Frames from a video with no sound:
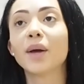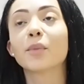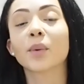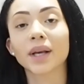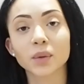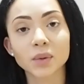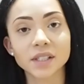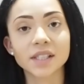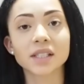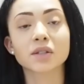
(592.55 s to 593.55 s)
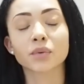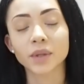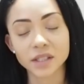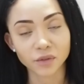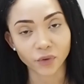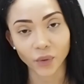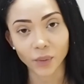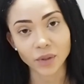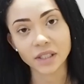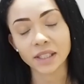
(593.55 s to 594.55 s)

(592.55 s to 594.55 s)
But when I ordered this, the reason for it was